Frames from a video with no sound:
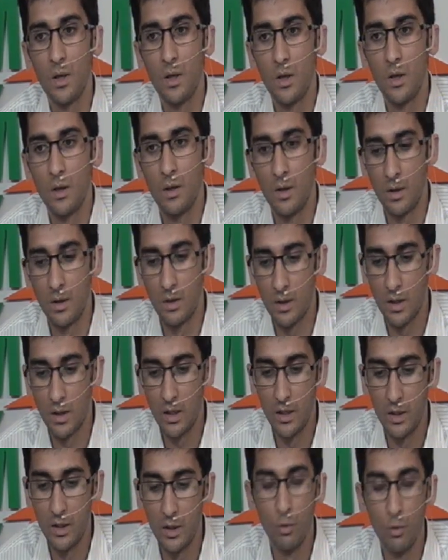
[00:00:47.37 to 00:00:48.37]

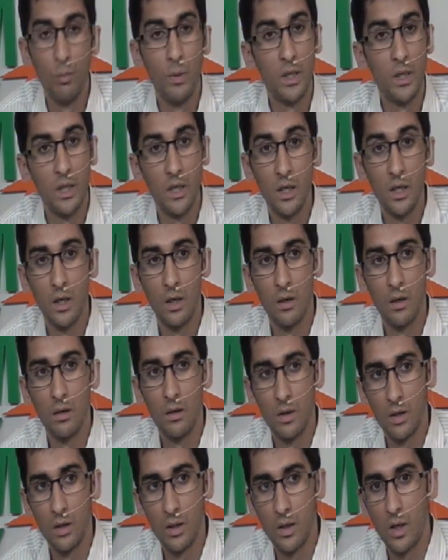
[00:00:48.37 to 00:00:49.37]
really new material
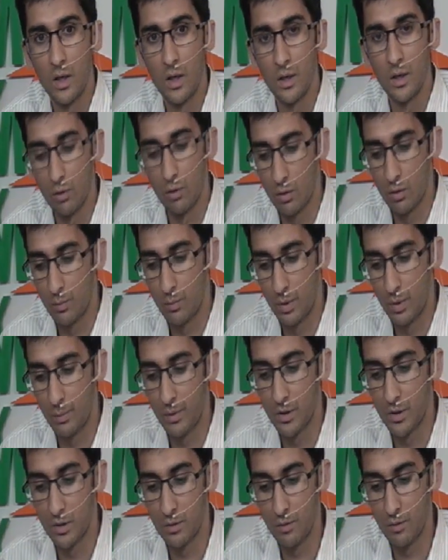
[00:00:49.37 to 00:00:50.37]
regarding your
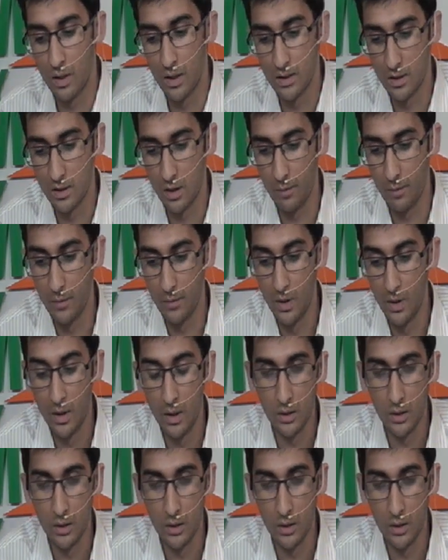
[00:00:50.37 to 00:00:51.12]
preparation for exam.